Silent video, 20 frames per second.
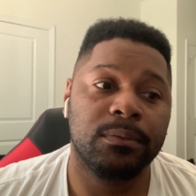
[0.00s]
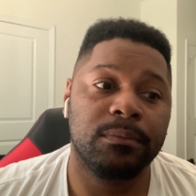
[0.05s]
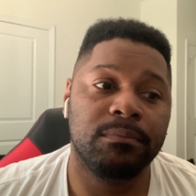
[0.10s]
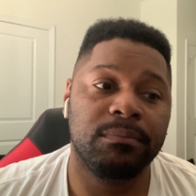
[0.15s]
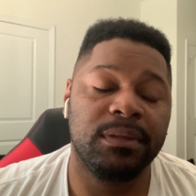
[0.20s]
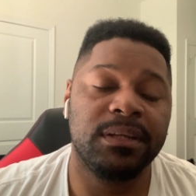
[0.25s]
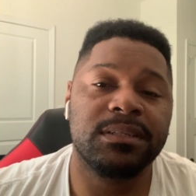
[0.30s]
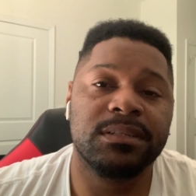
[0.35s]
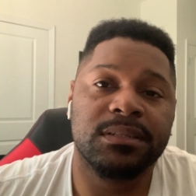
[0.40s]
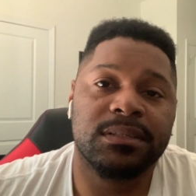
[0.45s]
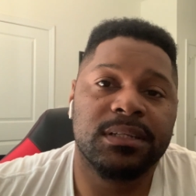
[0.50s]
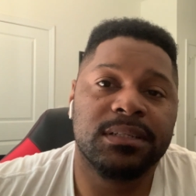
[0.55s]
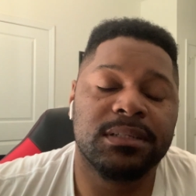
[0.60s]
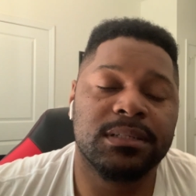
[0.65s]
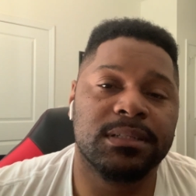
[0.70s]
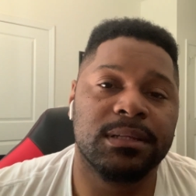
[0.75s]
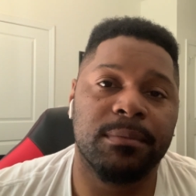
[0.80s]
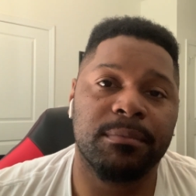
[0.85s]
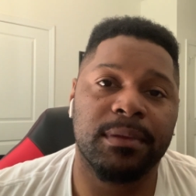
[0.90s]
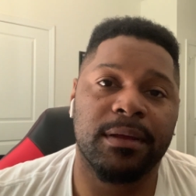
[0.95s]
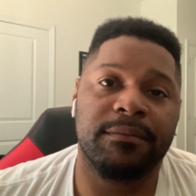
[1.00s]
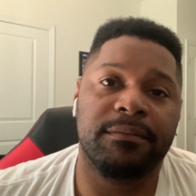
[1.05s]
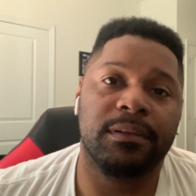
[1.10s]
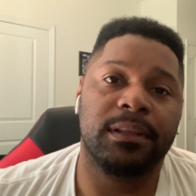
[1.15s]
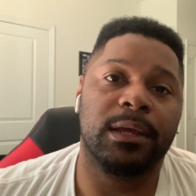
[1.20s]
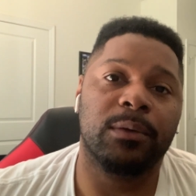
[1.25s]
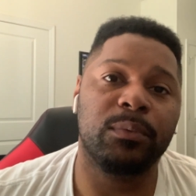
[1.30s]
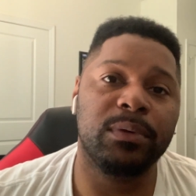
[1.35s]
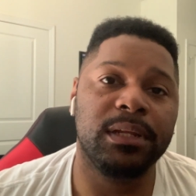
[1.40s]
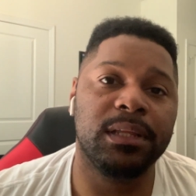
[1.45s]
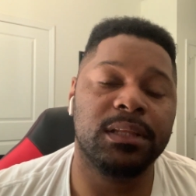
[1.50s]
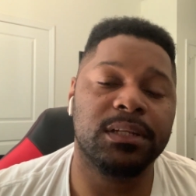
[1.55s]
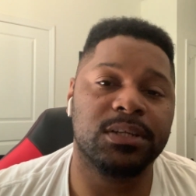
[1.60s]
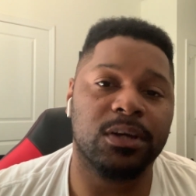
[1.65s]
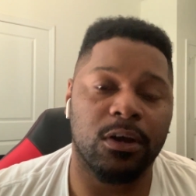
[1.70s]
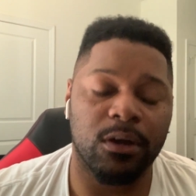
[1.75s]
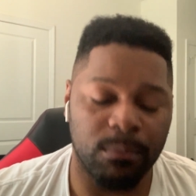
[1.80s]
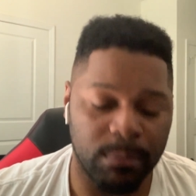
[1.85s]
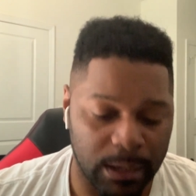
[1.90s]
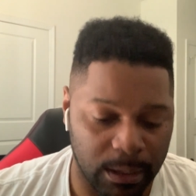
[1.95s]
These is this is something I feel like we need to
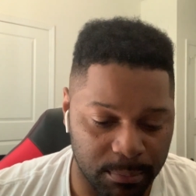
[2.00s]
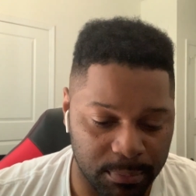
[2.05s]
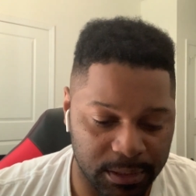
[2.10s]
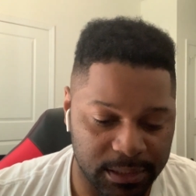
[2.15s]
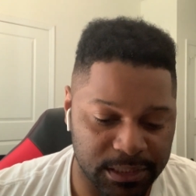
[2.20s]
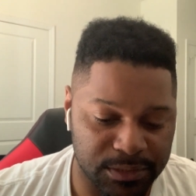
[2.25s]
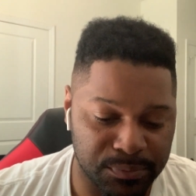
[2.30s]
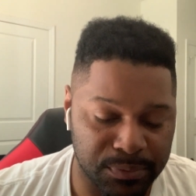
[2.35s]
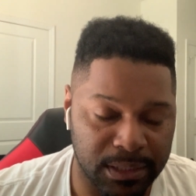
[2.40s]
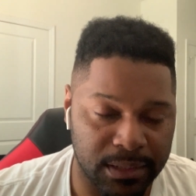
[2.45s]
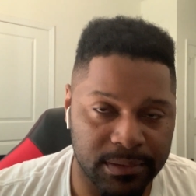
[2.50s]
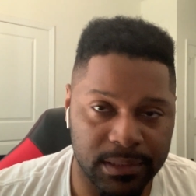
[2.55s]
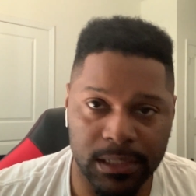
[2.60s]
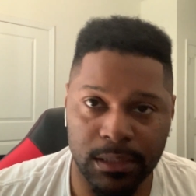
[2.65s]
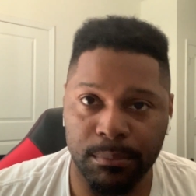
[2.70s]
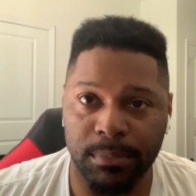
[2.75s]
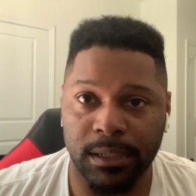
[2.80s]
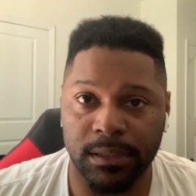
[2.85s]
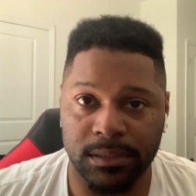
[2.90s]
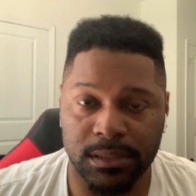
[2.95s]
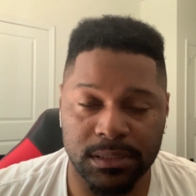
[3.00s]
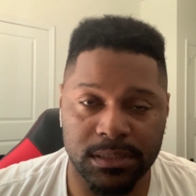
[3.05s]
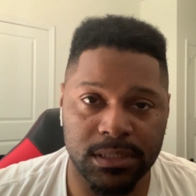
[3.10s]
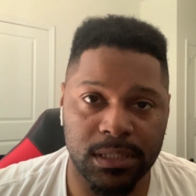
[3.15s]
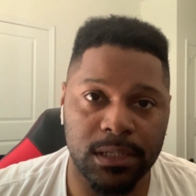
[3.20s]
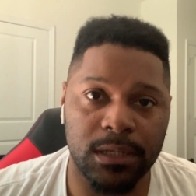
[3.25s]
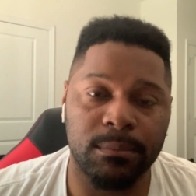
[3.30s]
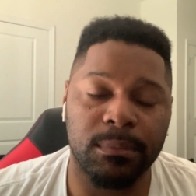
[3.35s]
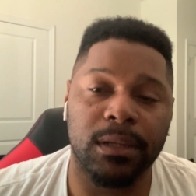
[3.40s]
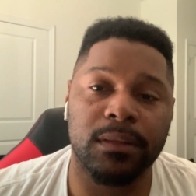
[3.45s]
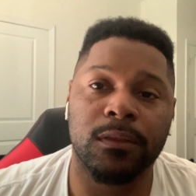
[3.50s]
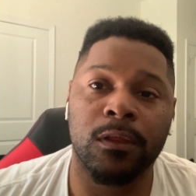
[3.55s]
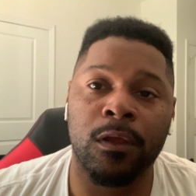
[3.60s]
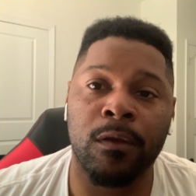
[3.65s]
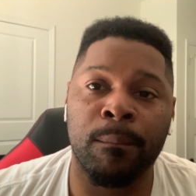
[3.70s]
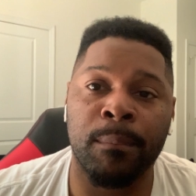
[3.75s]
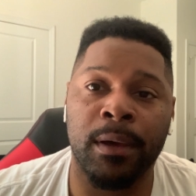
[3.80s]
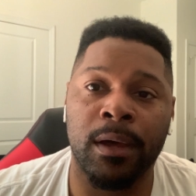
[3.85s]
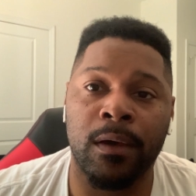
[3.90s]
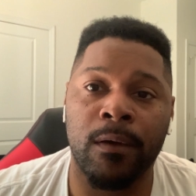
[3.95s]
talk about because when I think about this team, I think
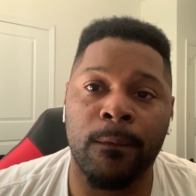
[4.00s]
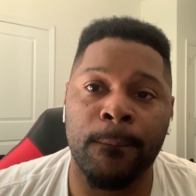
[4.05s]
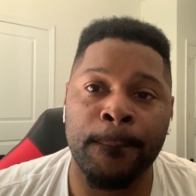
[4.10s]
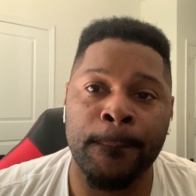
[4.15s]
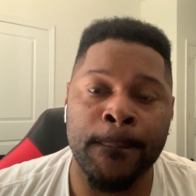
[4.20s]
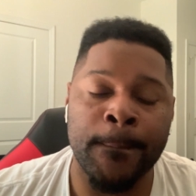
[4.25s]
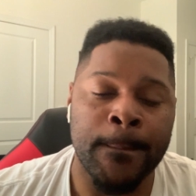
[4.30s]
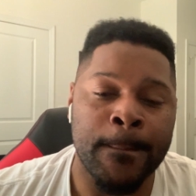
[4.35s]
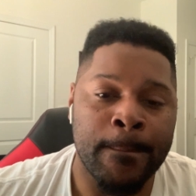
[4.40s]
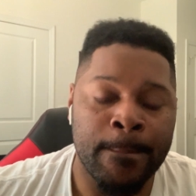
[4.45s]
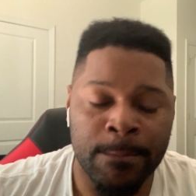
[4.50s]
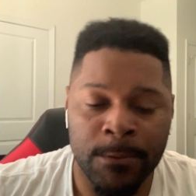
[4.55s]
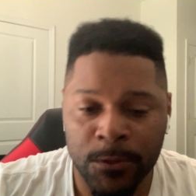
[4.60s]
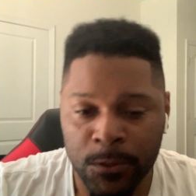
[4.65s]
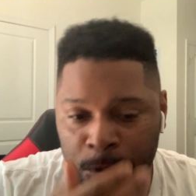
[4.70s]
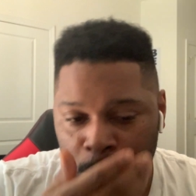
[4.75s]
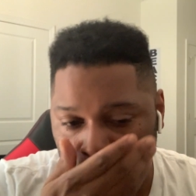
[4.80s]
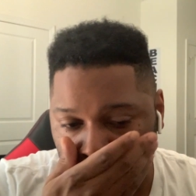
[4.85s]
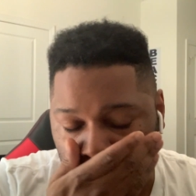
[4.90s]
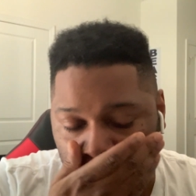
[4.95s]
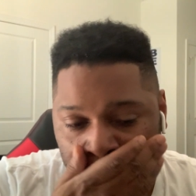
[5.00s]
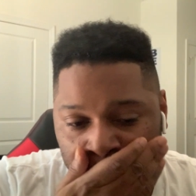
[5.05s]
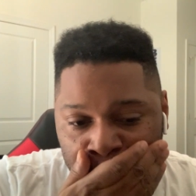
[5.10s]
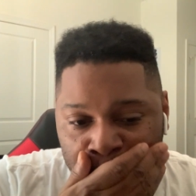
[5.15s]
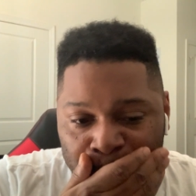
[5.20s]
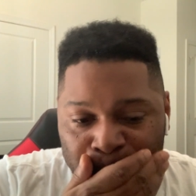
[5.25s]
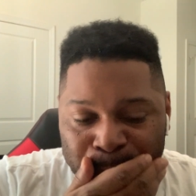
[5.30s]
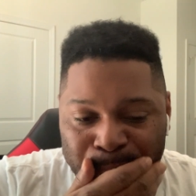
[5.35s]
about, you know,